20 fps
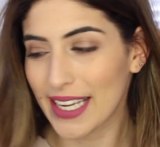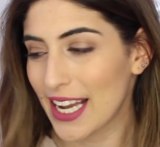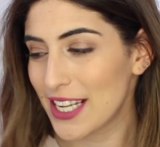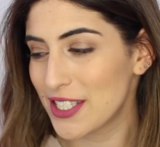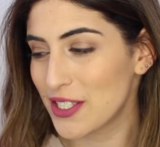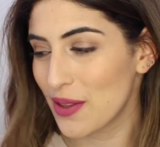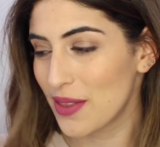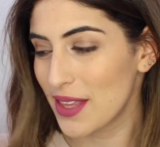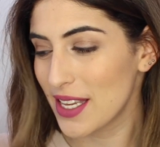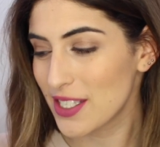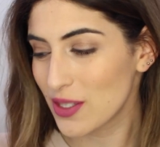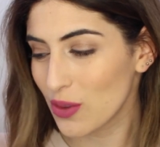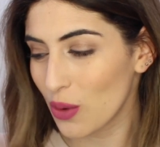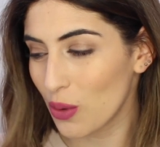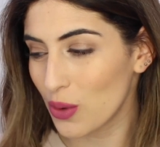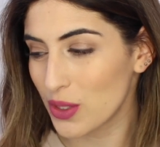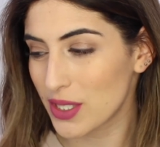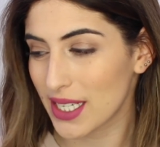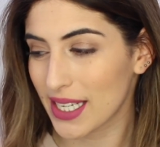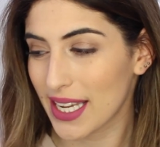Okay, so this
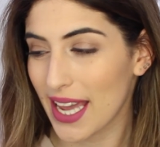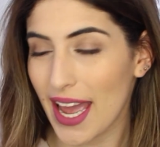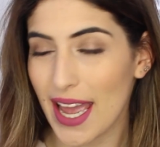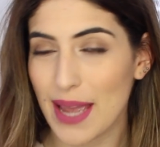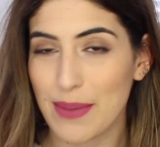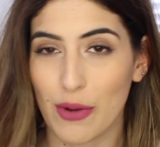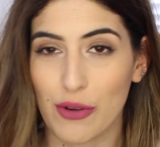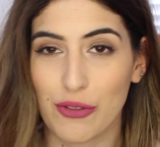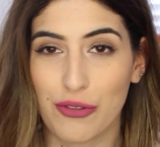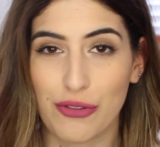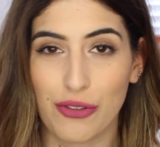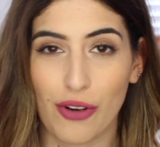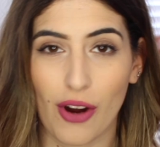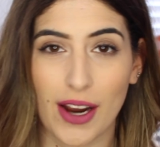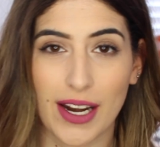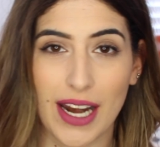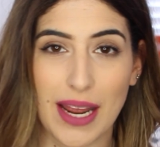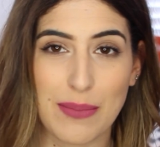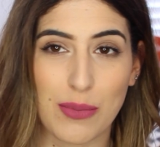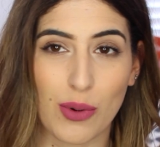order came on
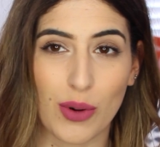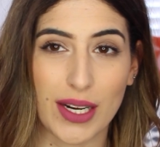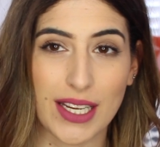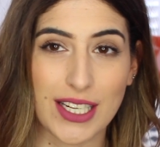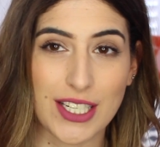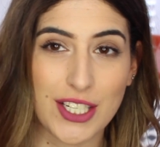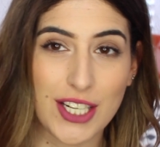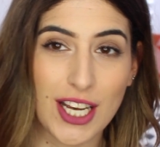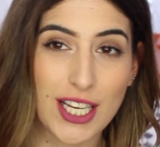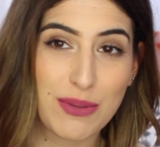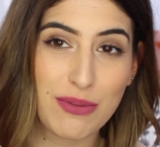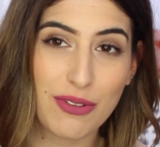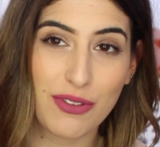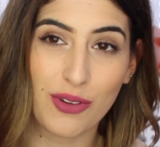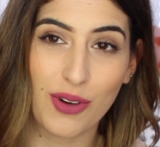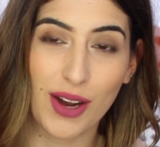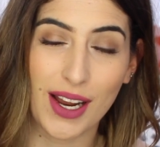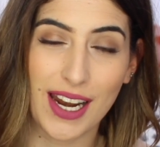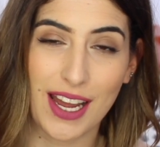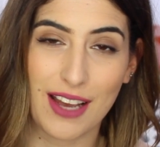Friday morning, just
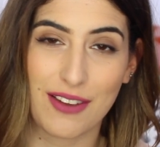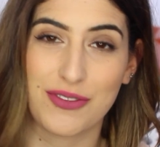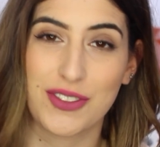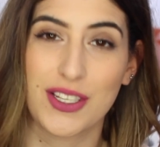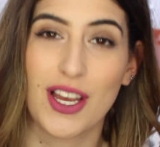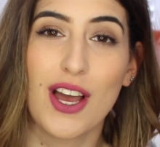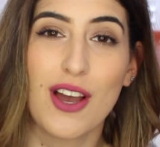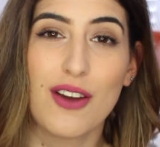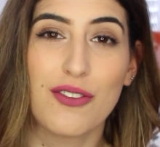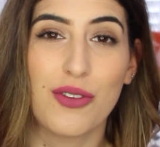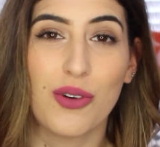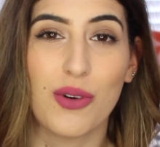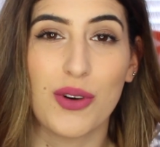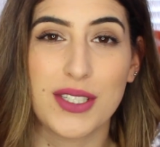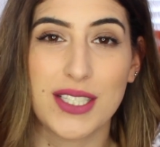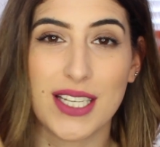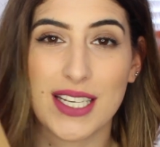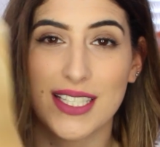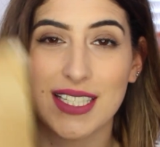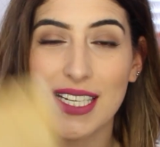before I left
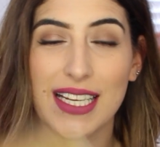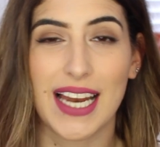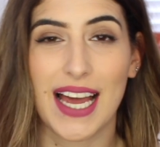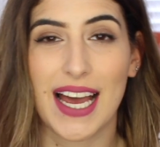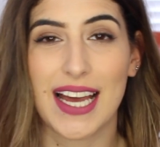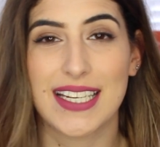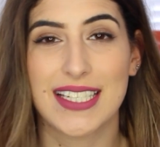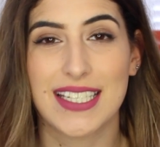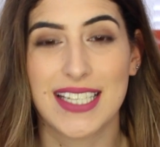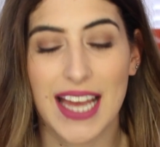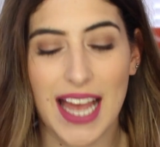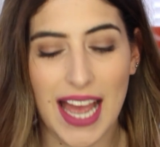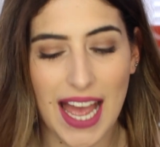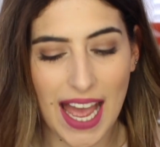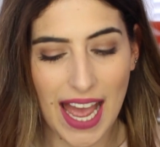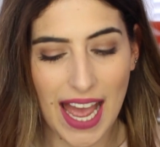for Disneyland.